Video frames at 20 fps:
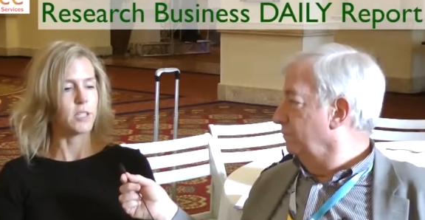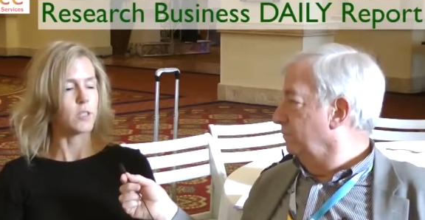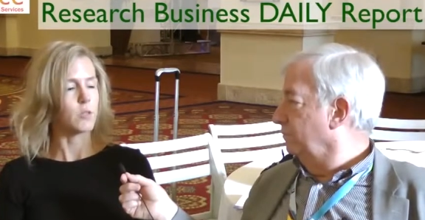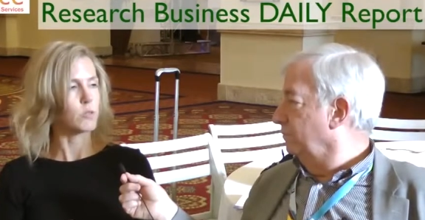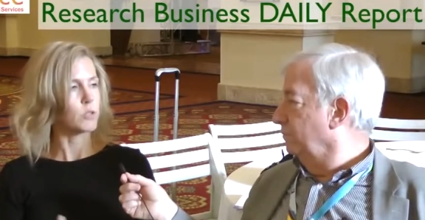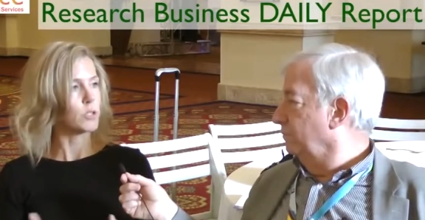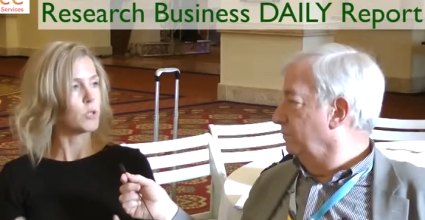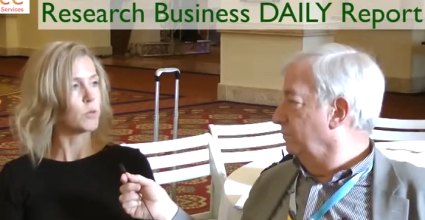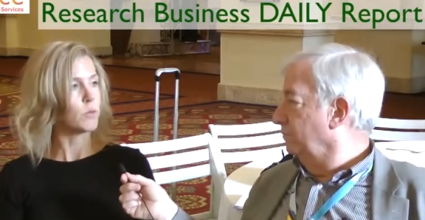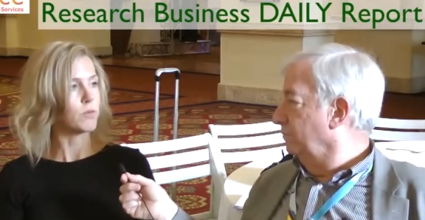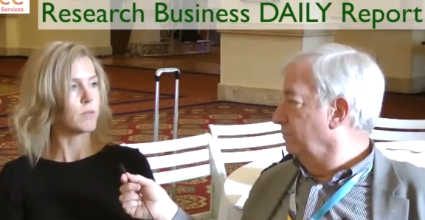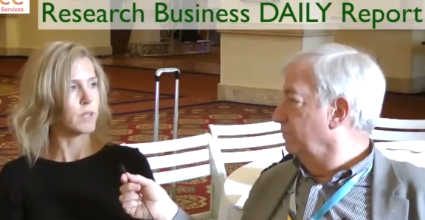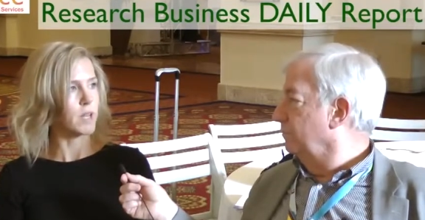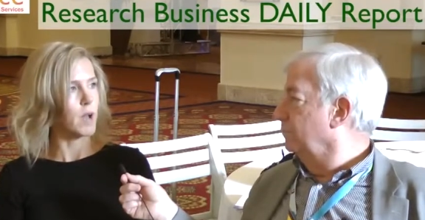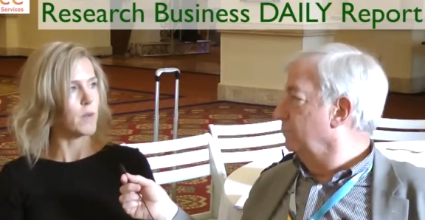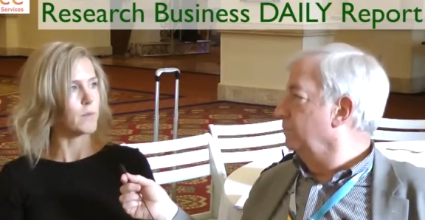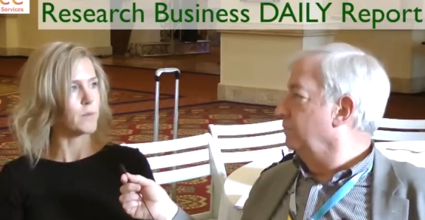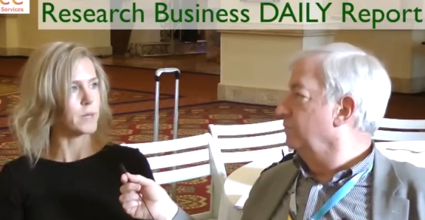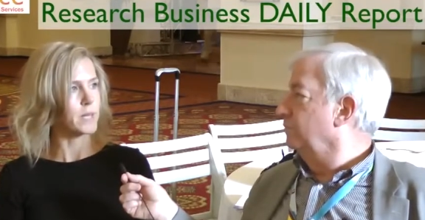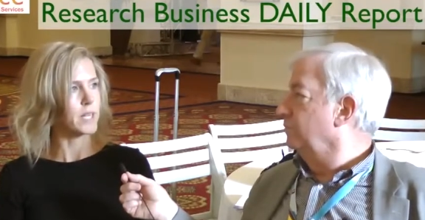Speaker 1: you know, two of the
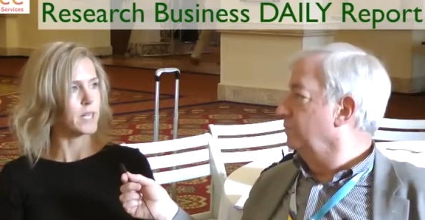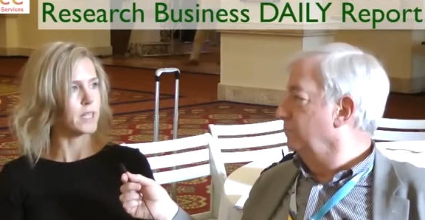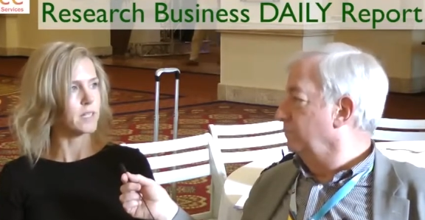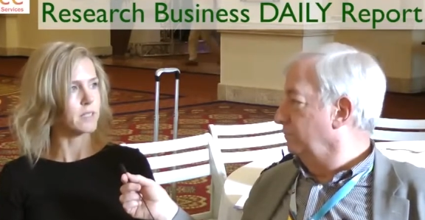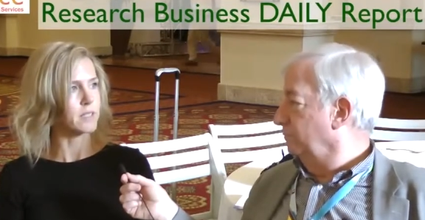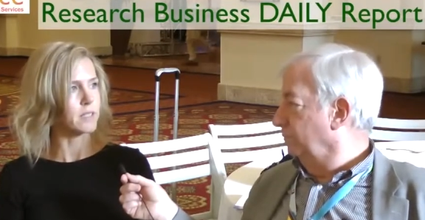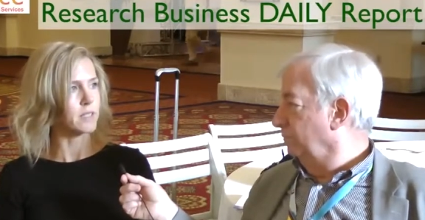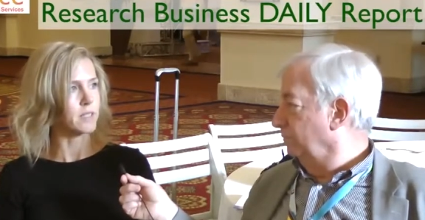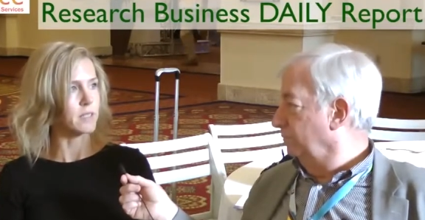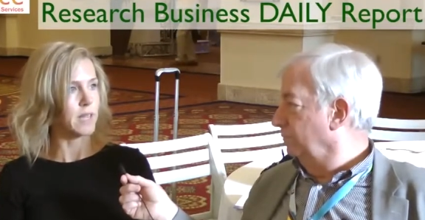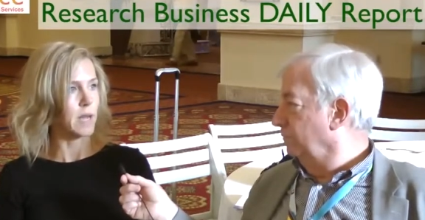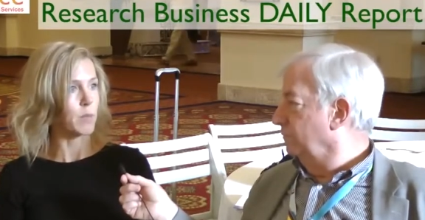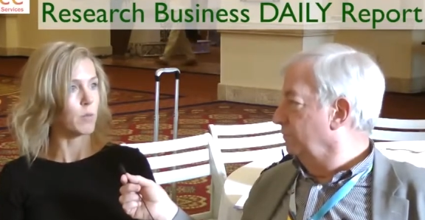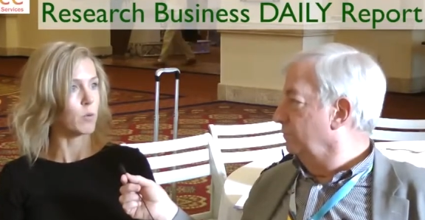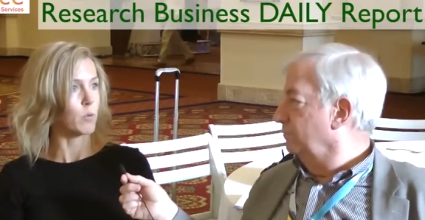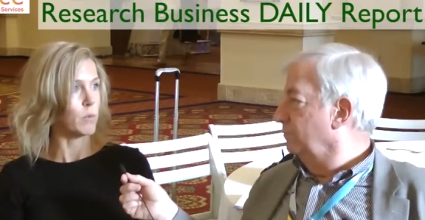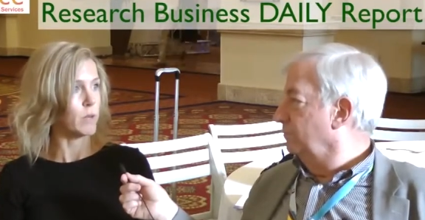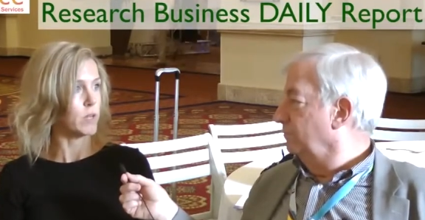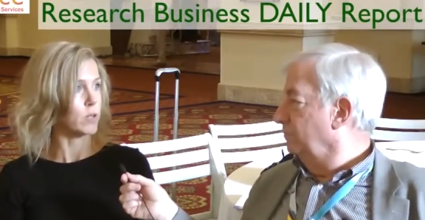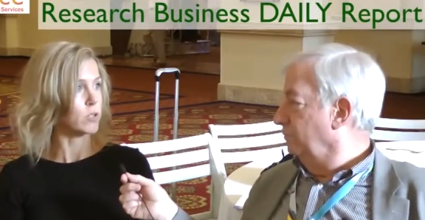companies companies that
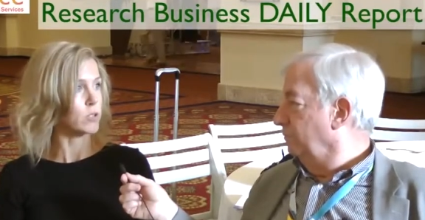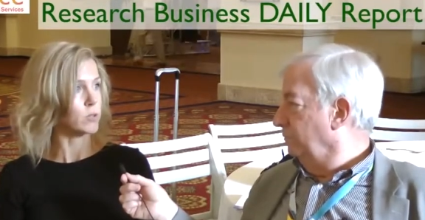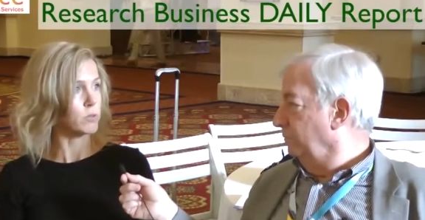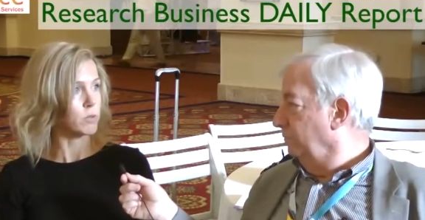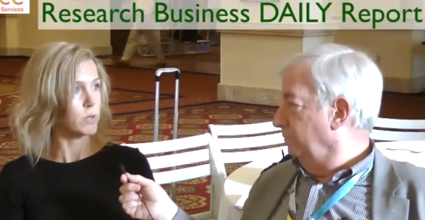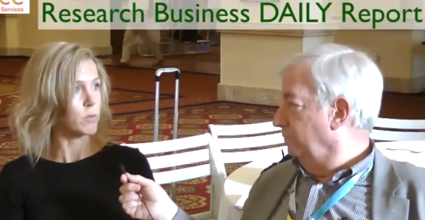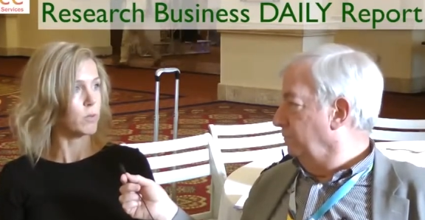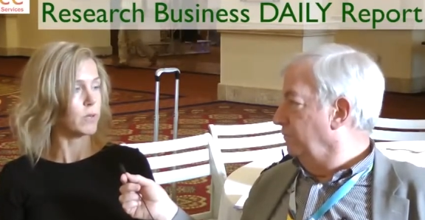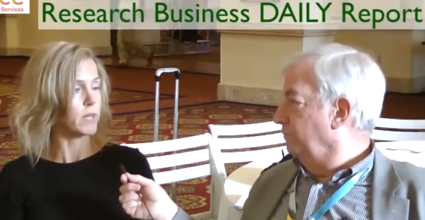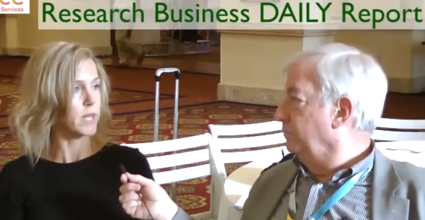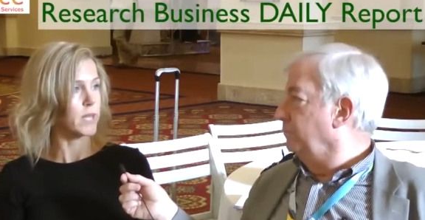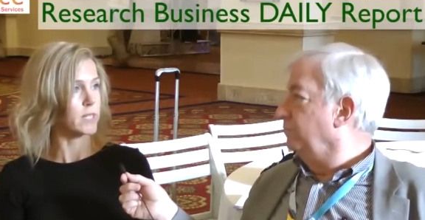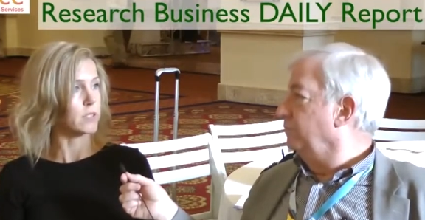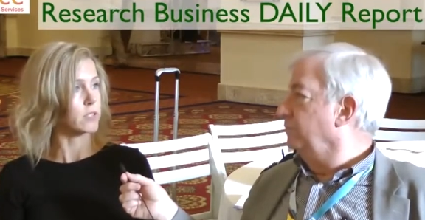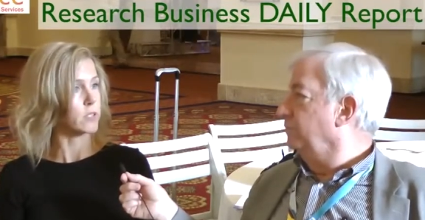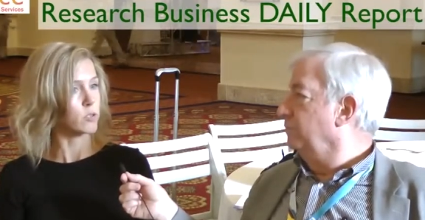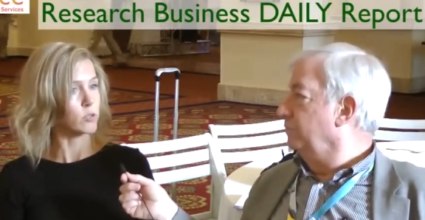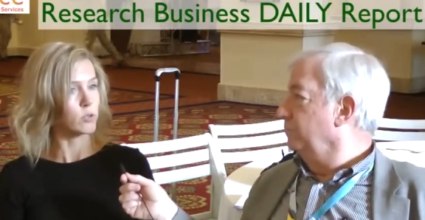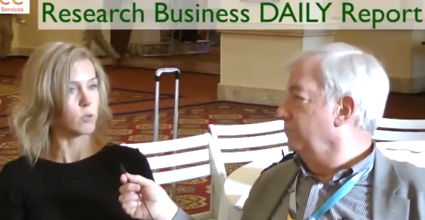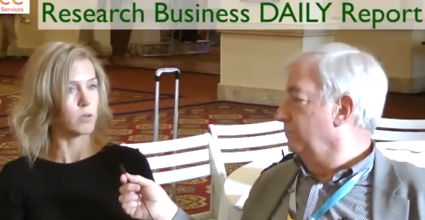were winners, Rewe
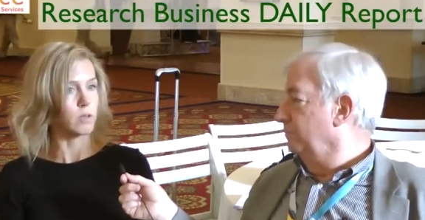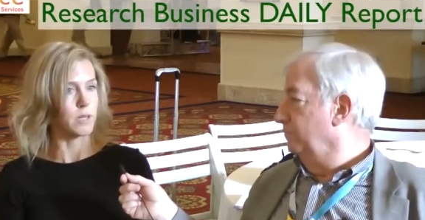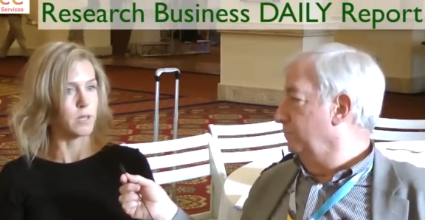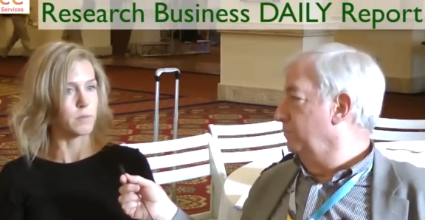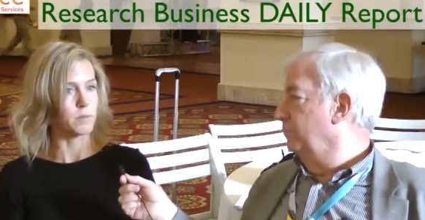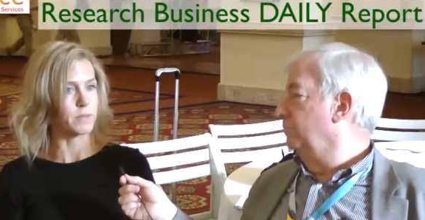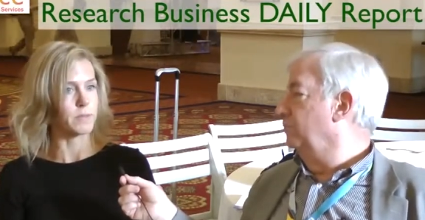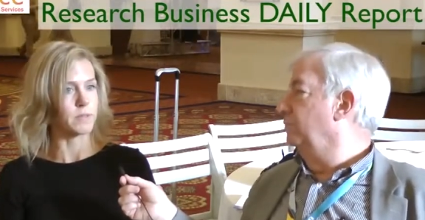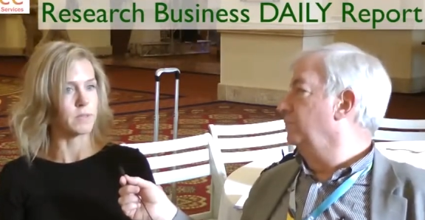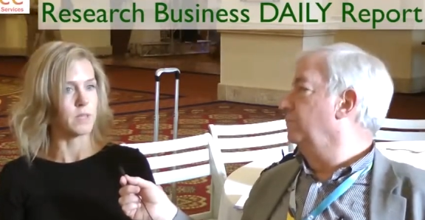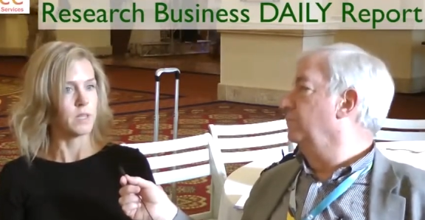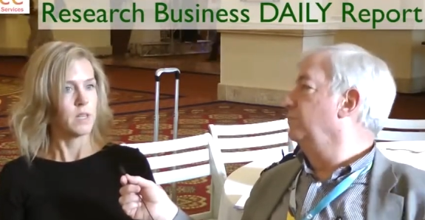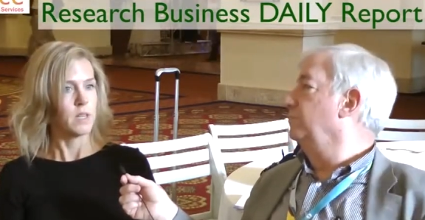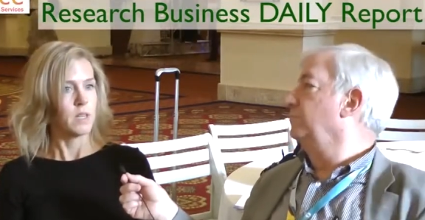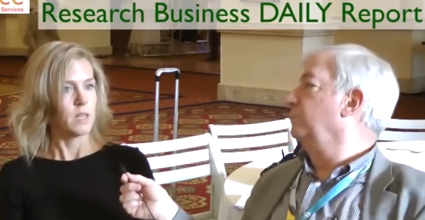and Social Glimpse,